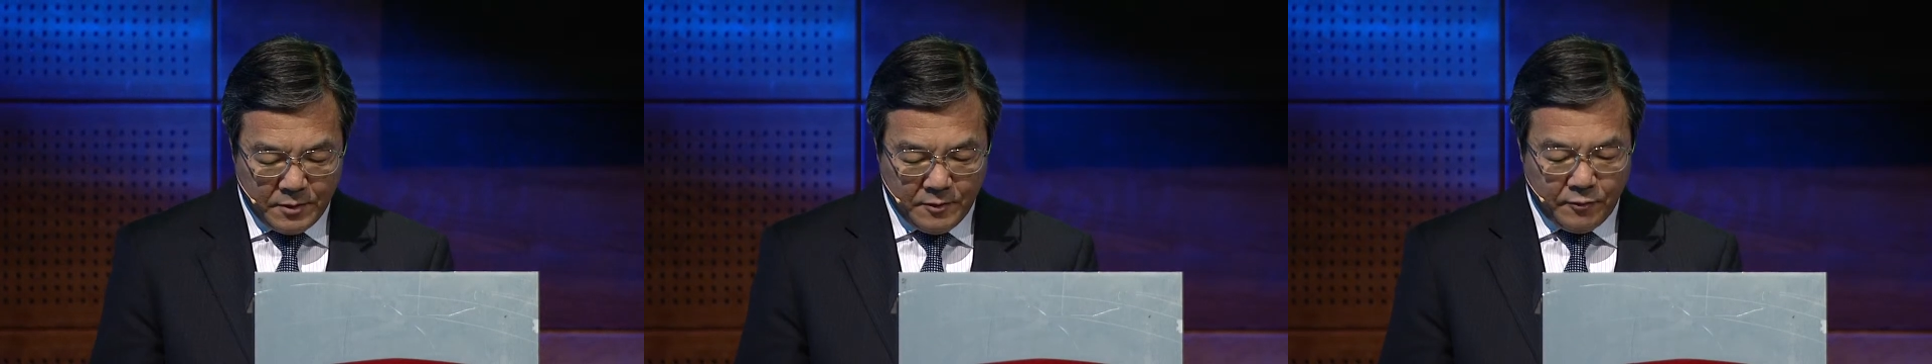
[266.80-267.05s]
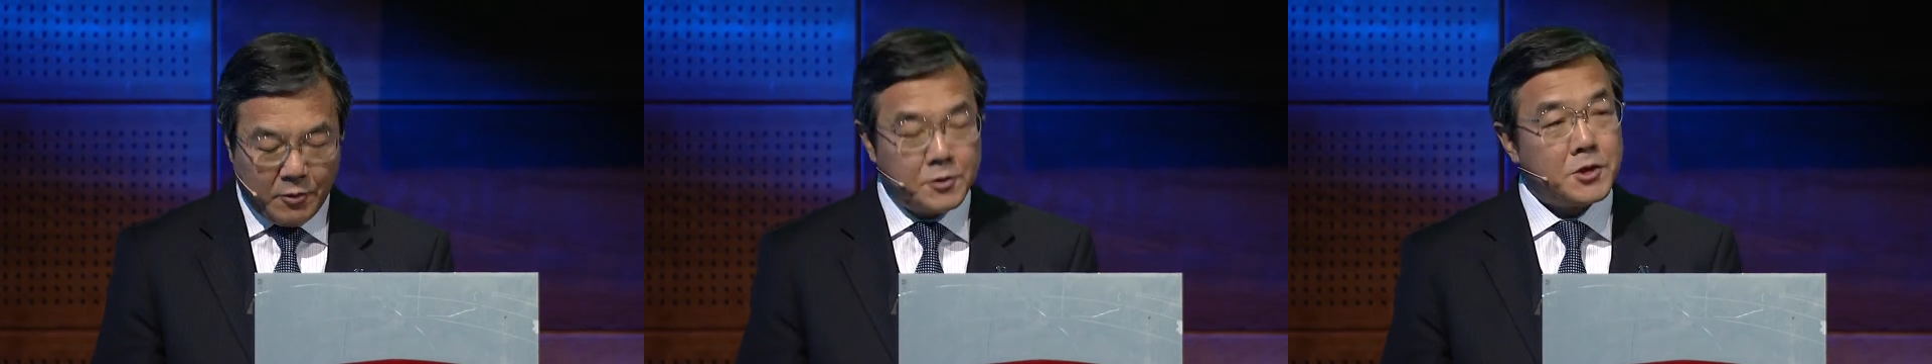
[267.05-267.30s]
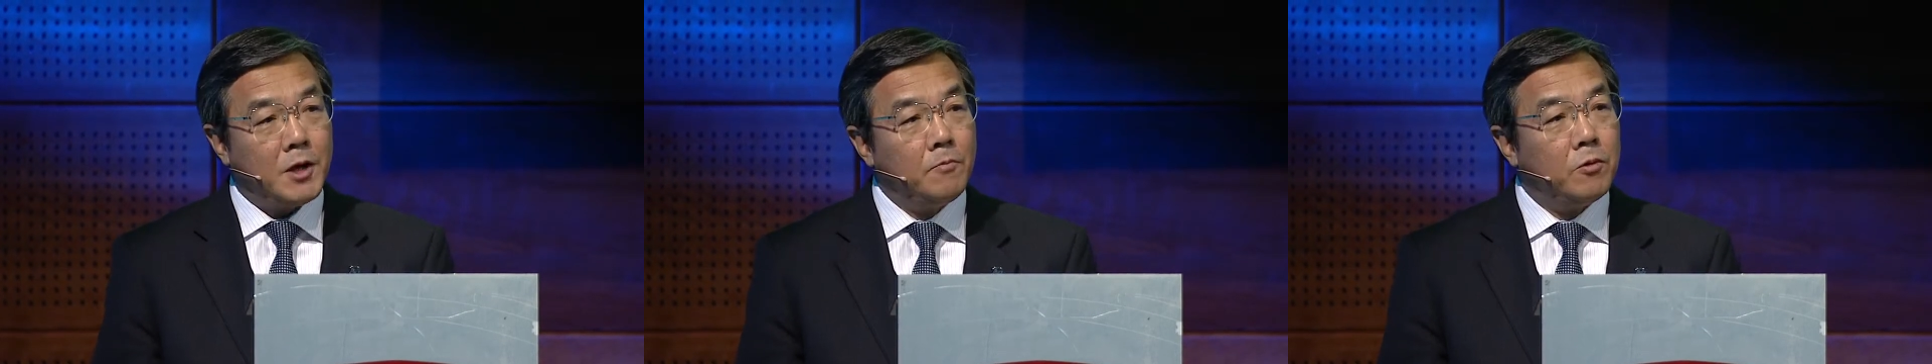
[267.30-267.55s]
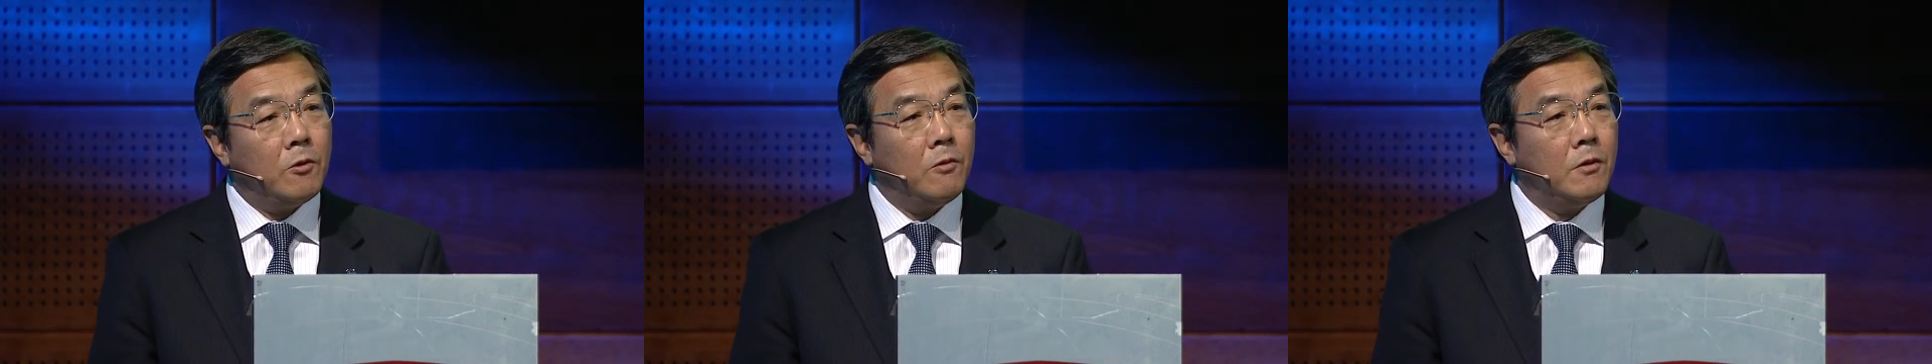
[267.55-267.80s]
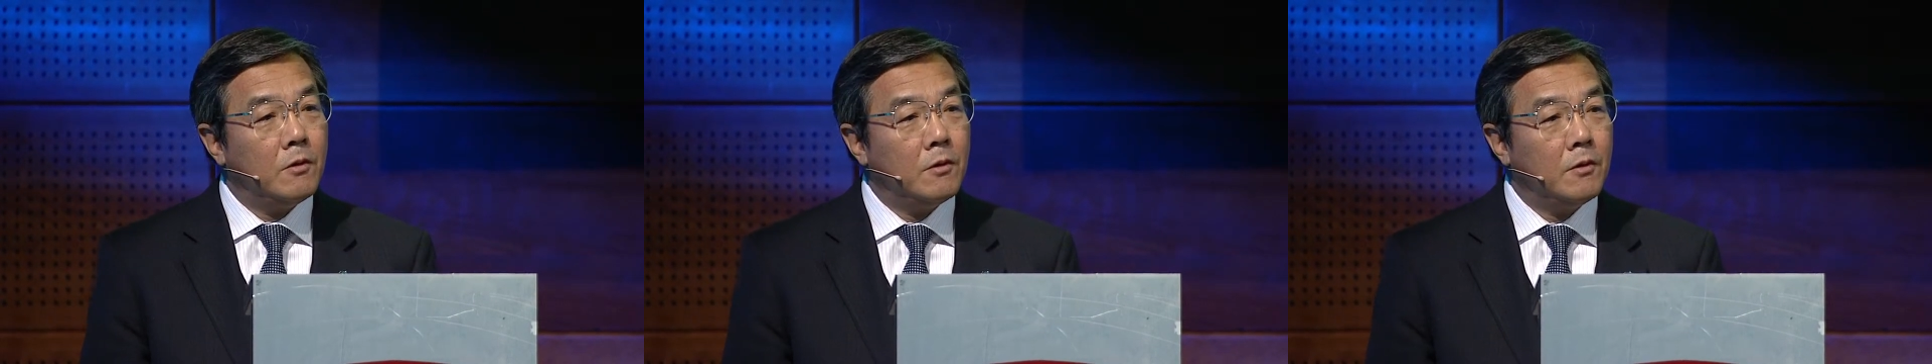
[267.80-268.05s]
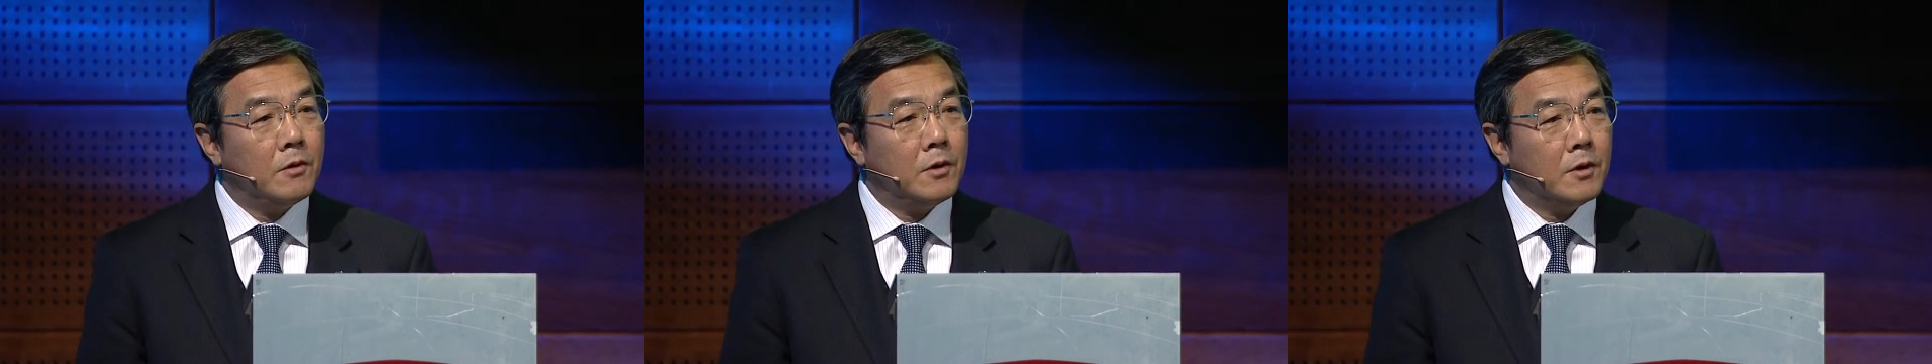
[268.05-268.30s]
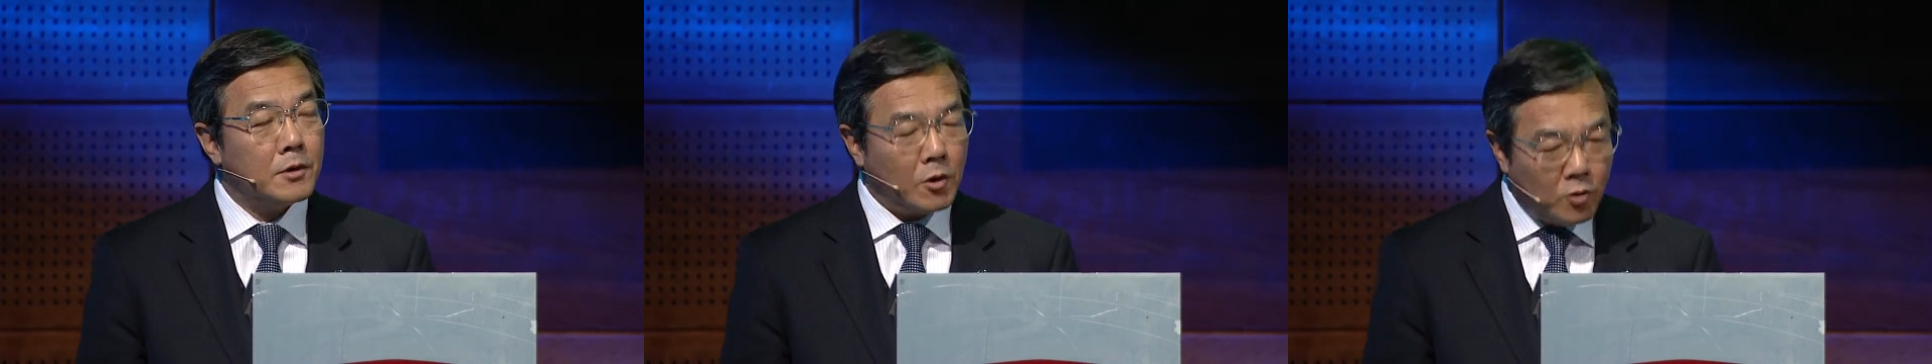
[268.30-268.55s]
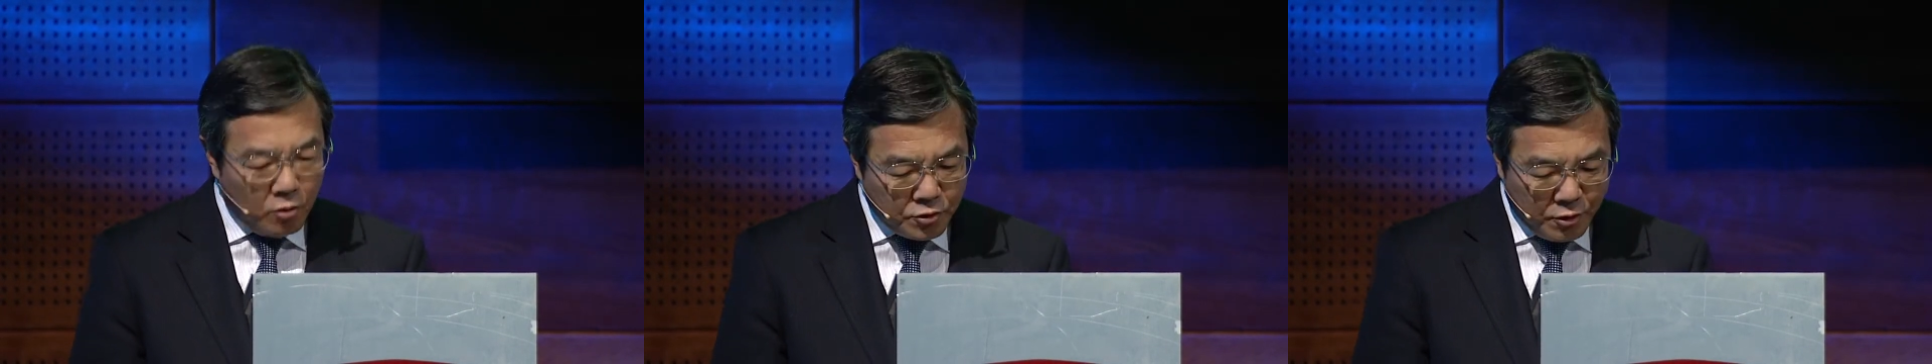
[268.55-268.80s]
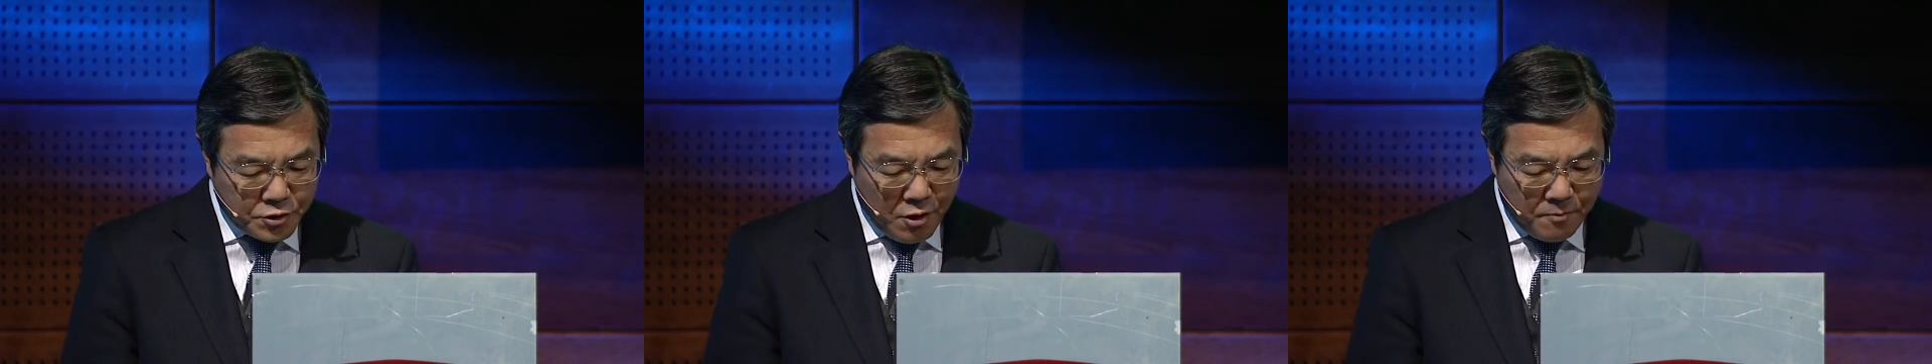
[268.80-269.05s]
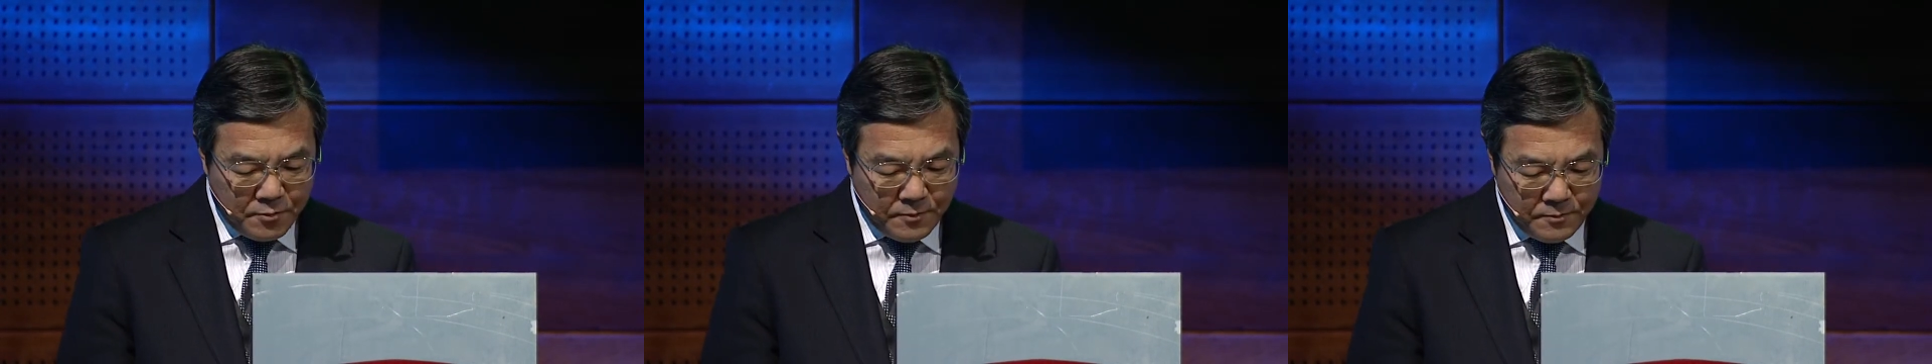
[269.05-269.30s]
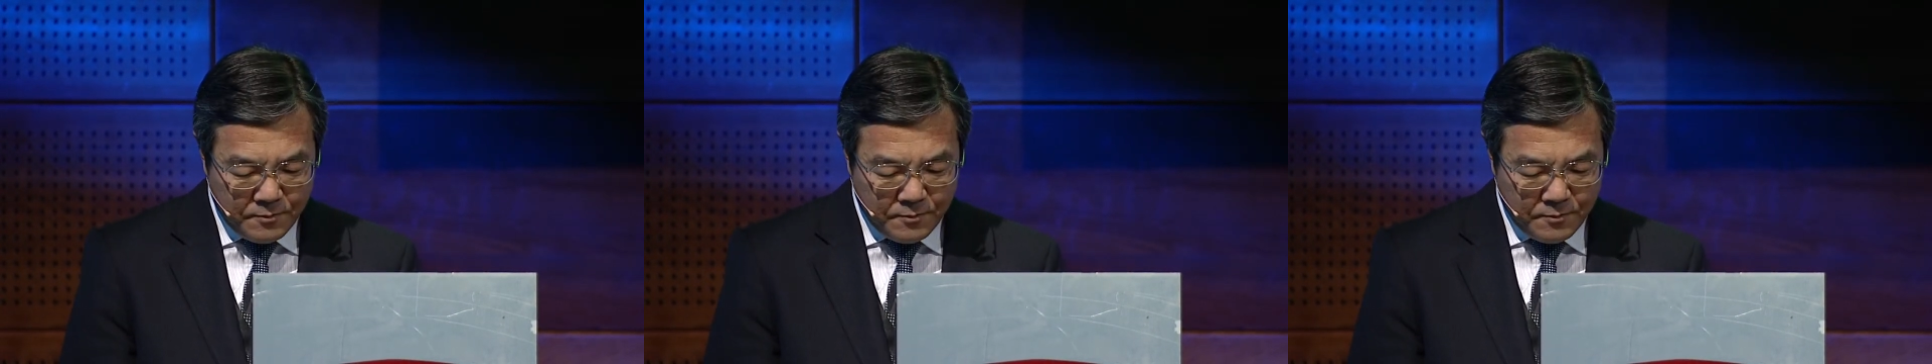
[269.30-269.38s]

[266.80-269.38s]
For example, the load on top,